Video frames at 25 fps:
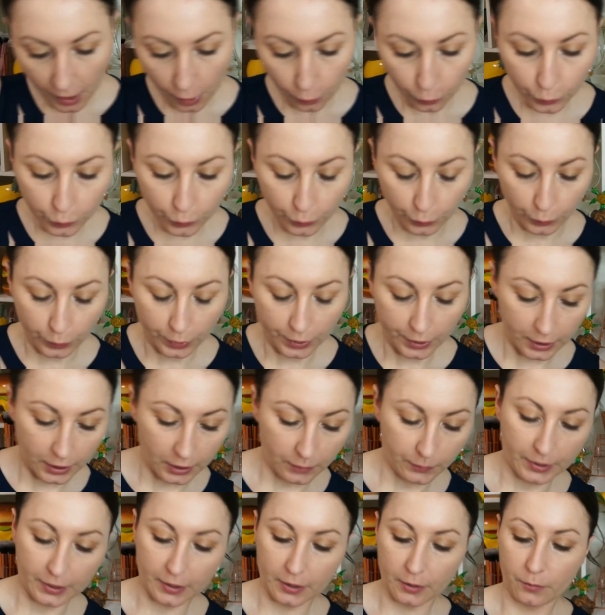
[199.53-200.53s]
Ooh,
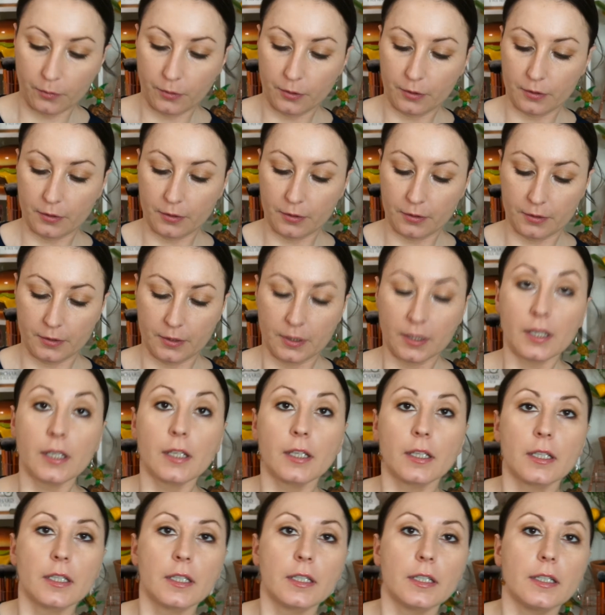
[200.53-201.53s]
here we go.
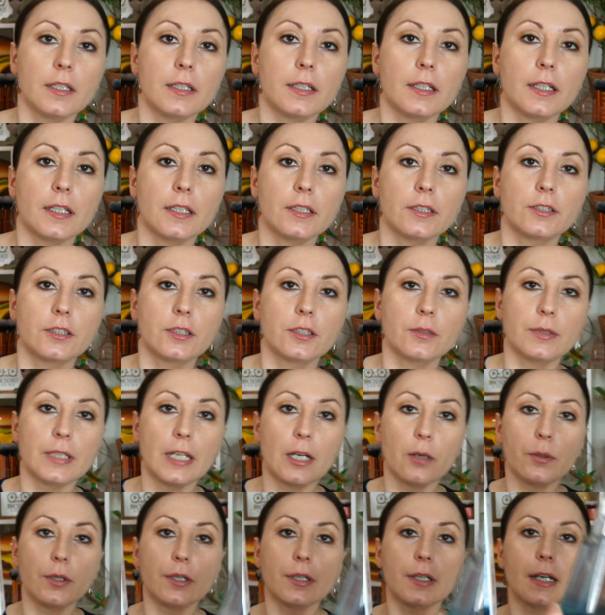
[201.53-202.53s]
Yeah, so
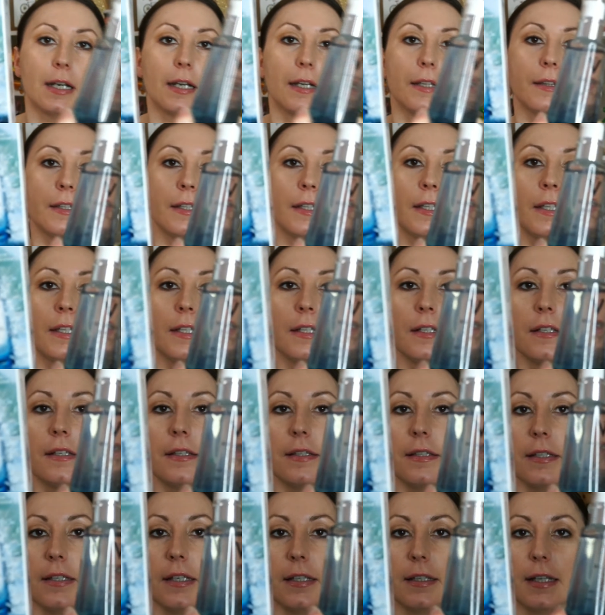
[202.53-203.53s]
now you can
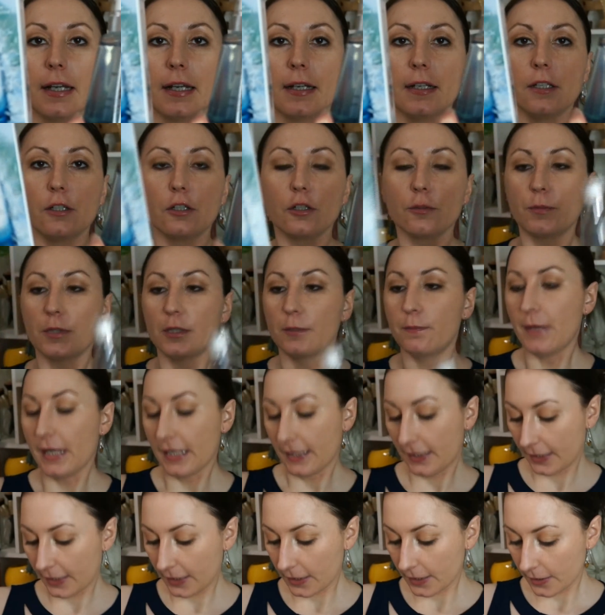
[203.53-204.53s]
see it a little bit
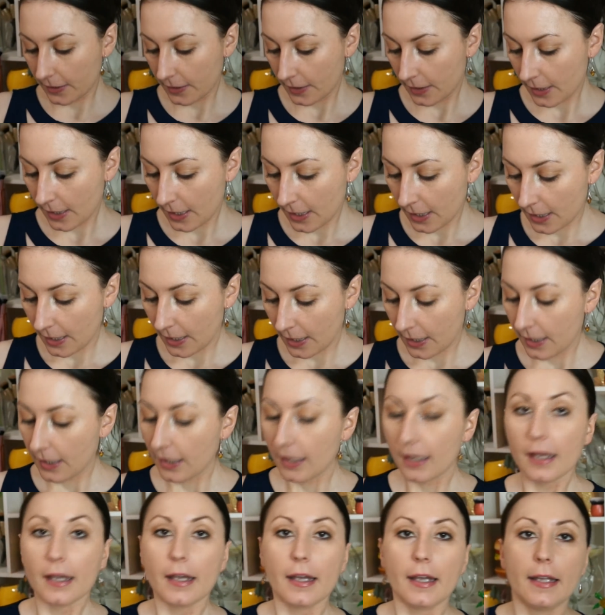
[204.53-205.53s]
better,
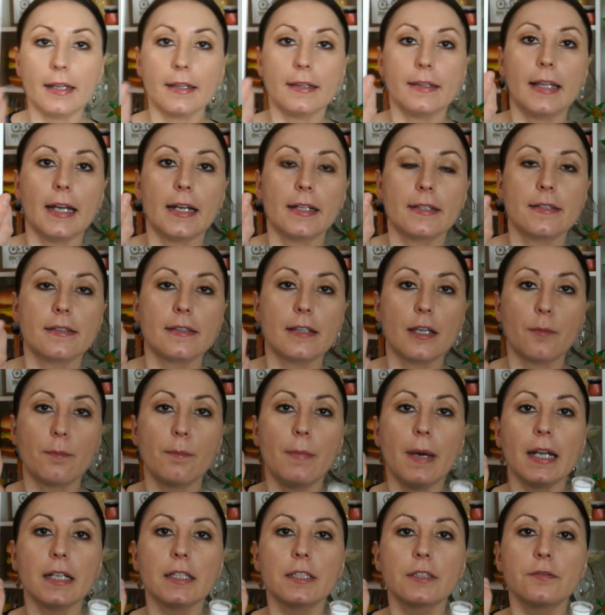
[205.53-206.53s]
and that's the
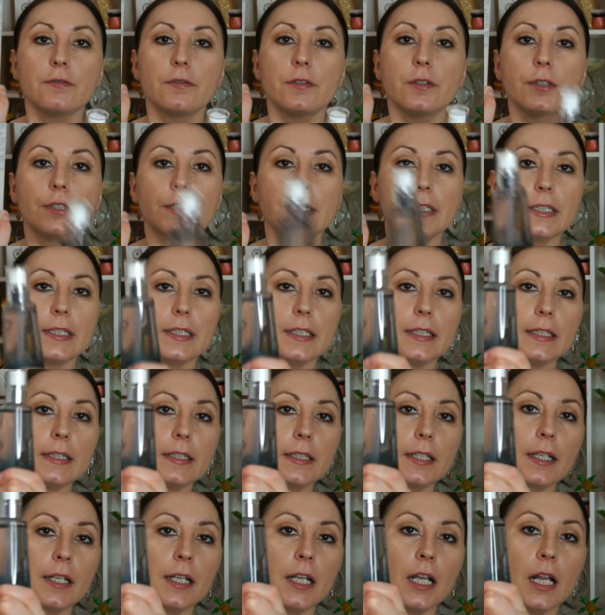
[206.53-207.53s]
box for
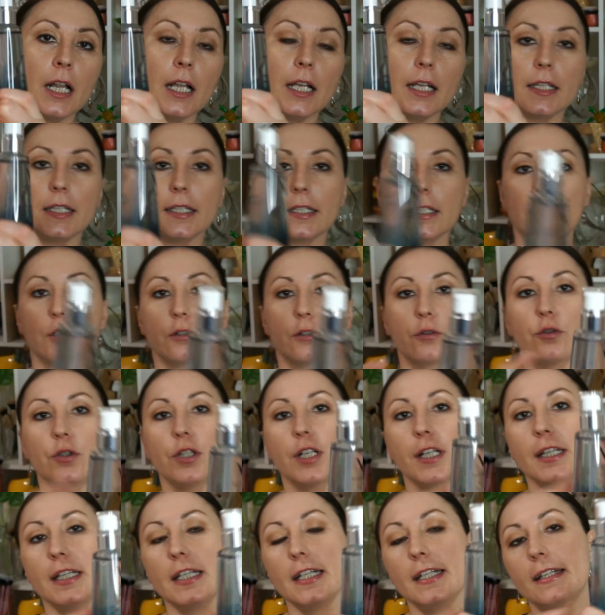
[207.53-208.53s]
it.
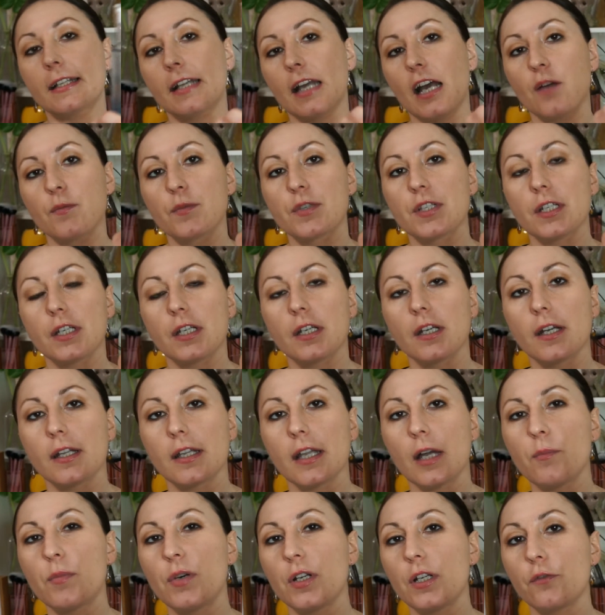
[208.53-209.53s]
Currently it comes in,
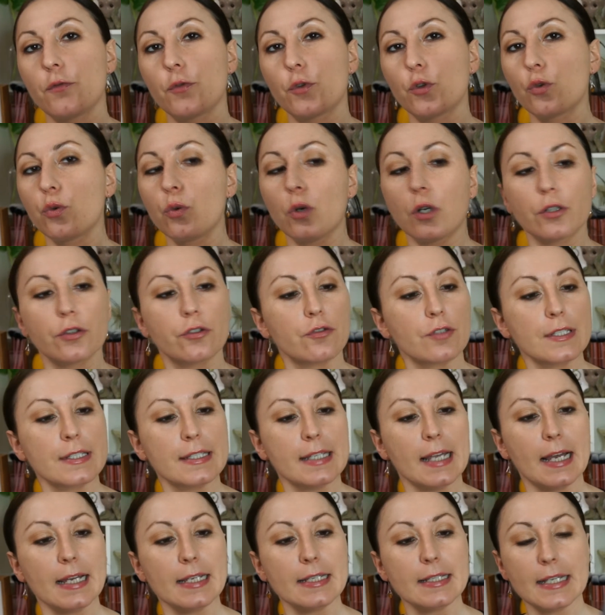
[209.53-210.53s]
I believe, 2 or 3
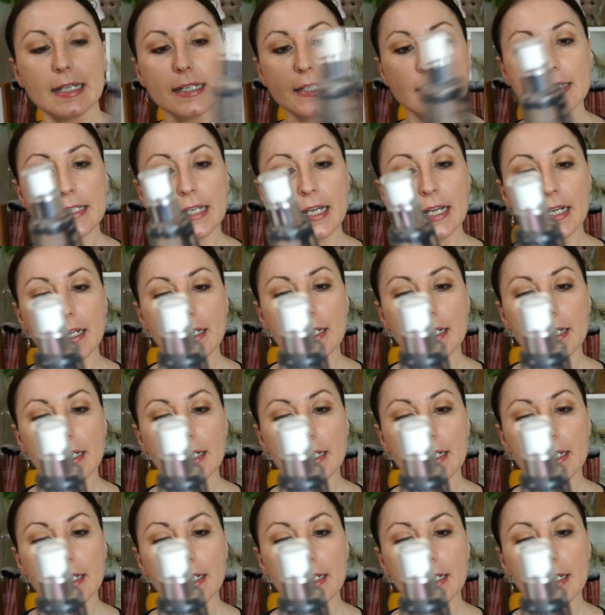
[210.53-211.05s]
sizes.